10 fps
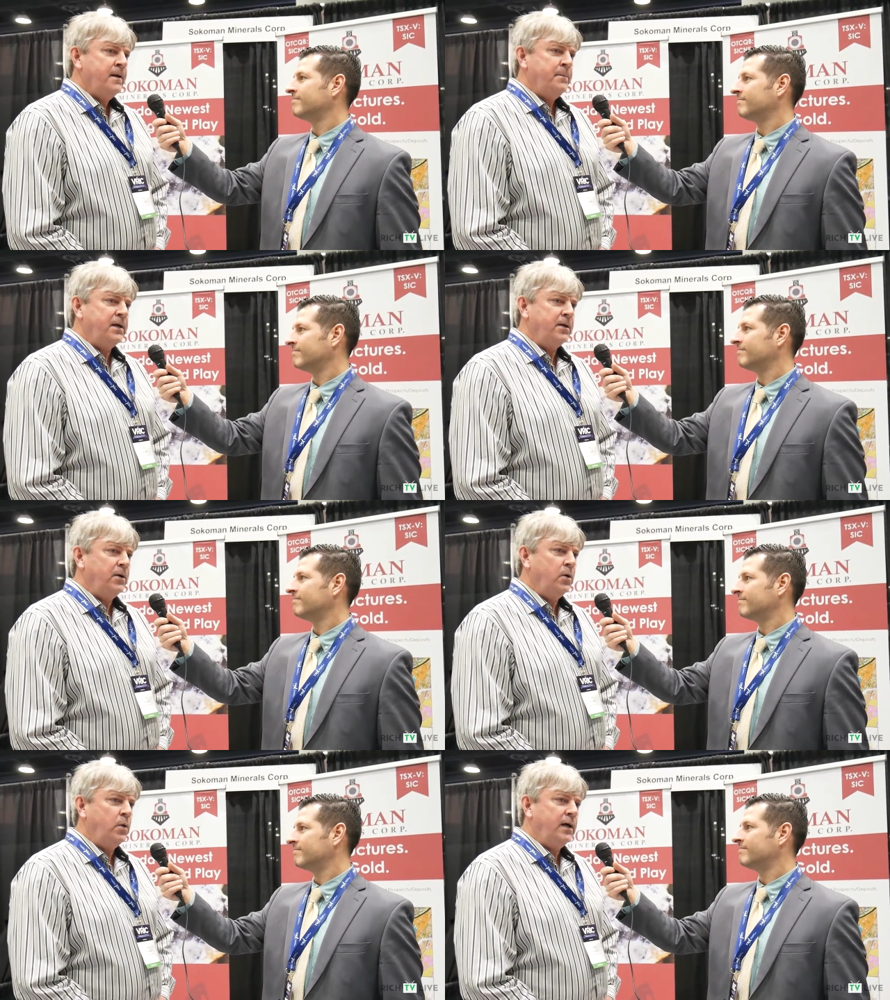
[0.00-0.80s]
Speaker 1: But you
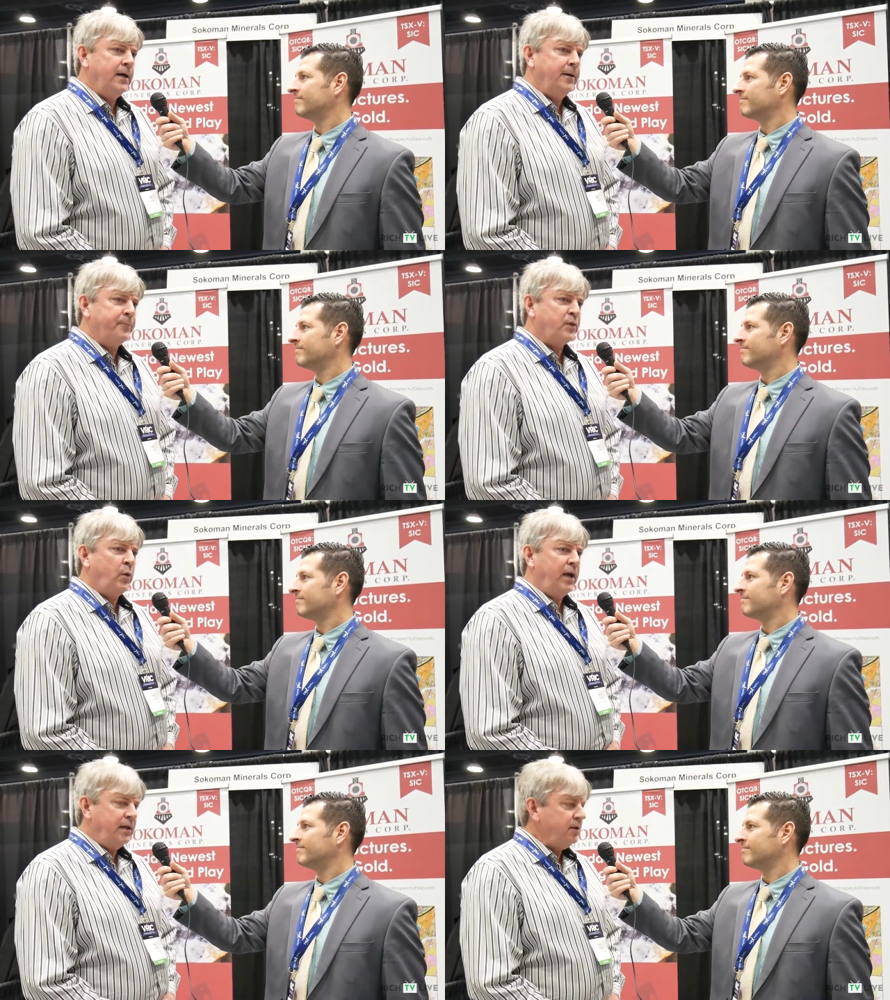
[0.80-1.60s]
know, um,
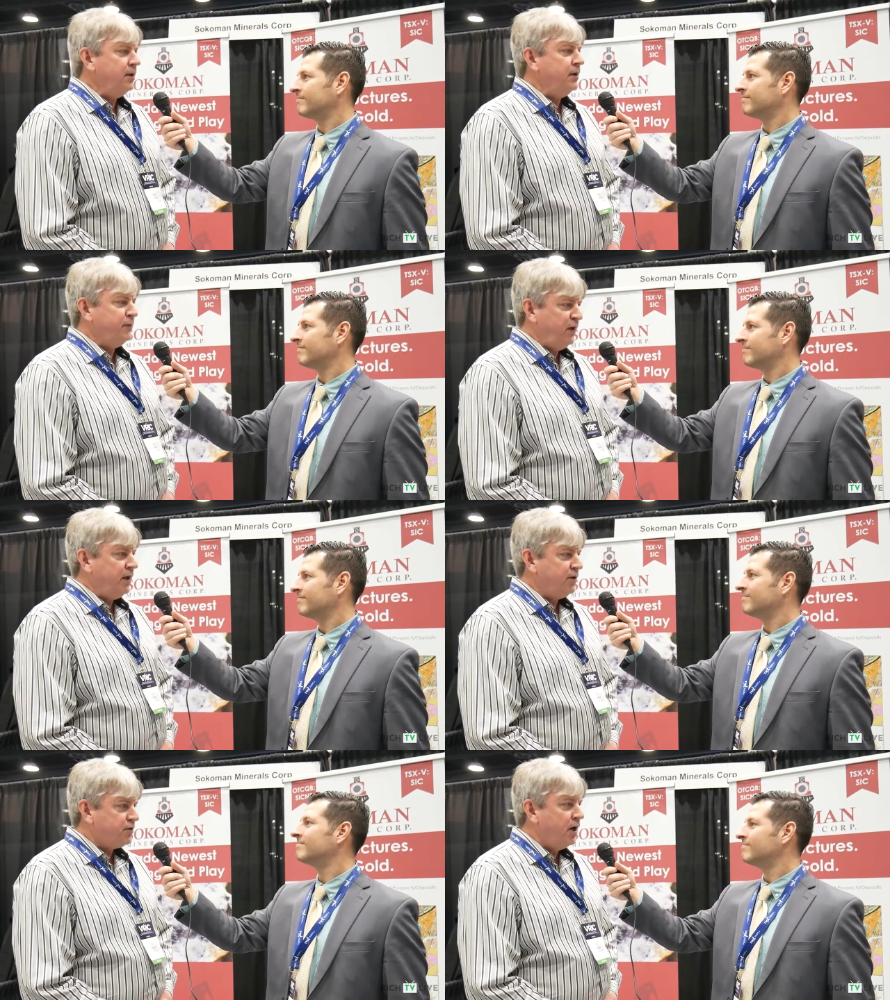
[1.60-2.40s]
we ended the year
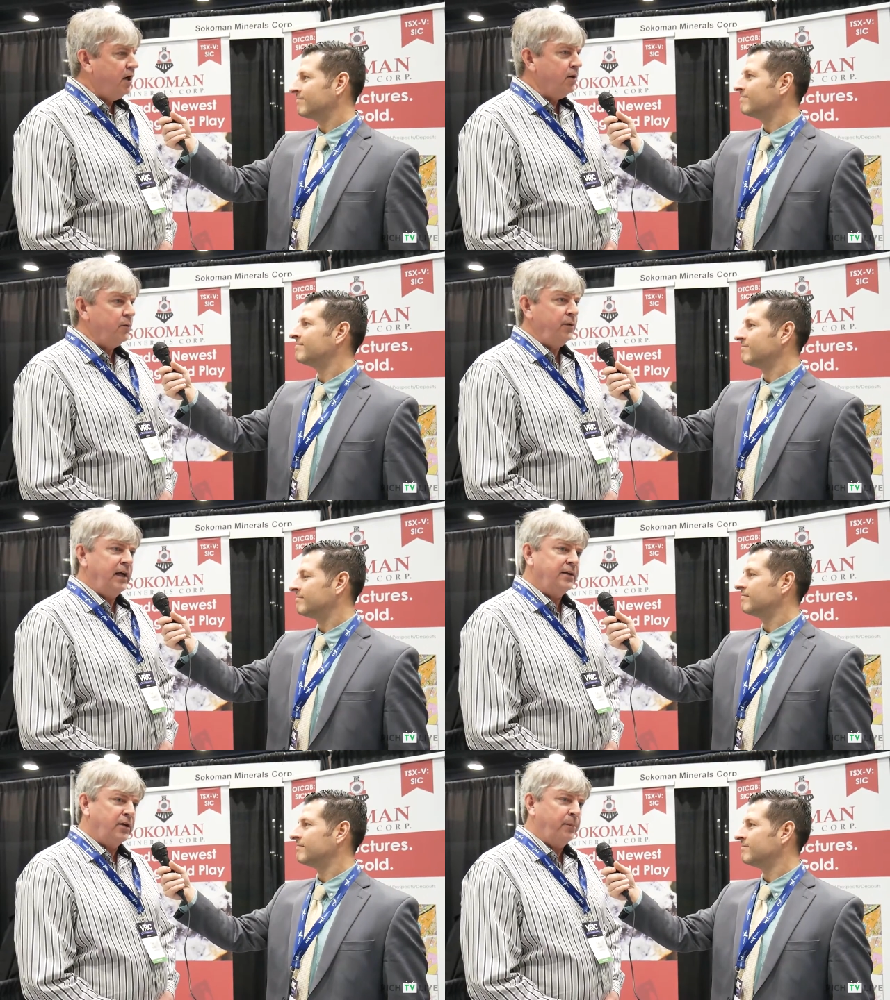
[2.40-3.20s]
fairly strong. We
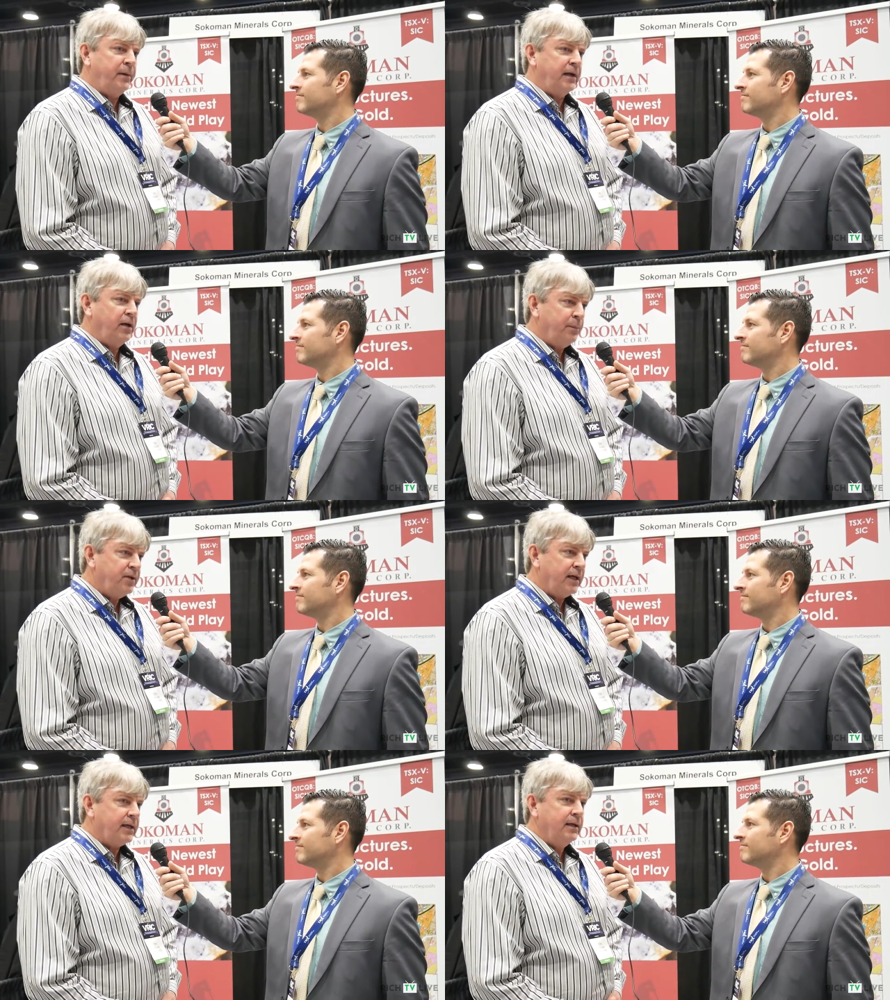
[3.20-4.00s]
ended up on an
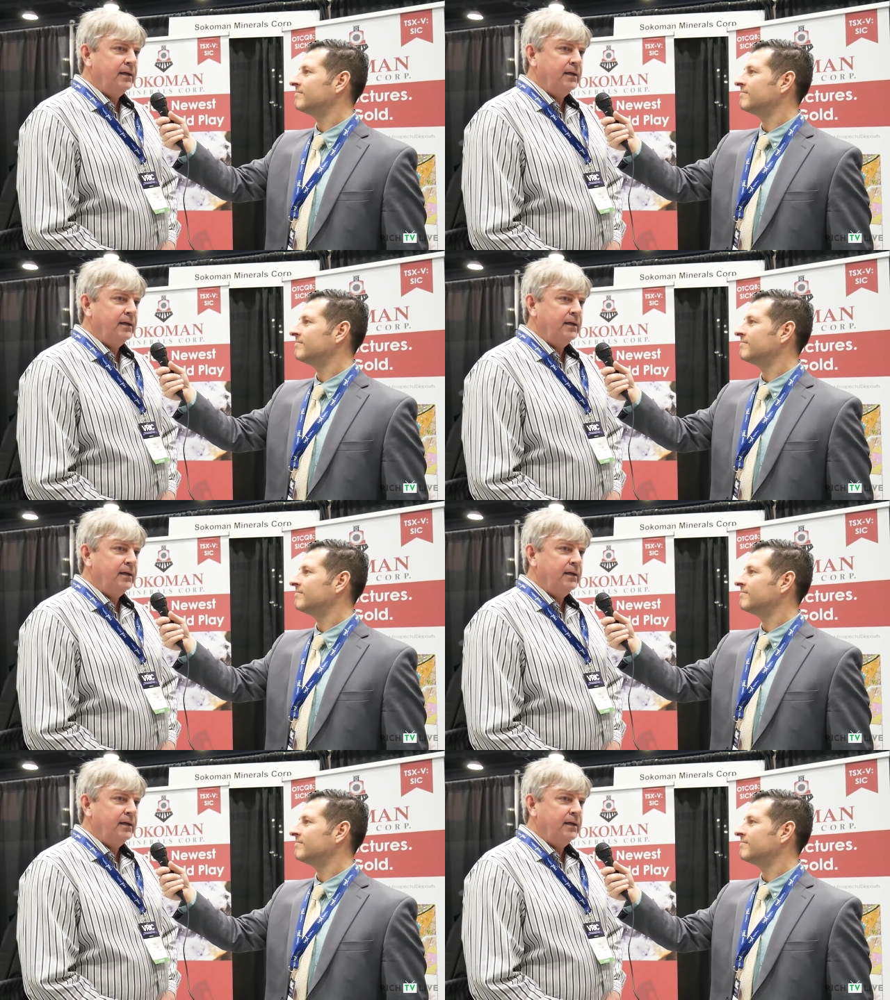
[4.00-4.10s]
uptick.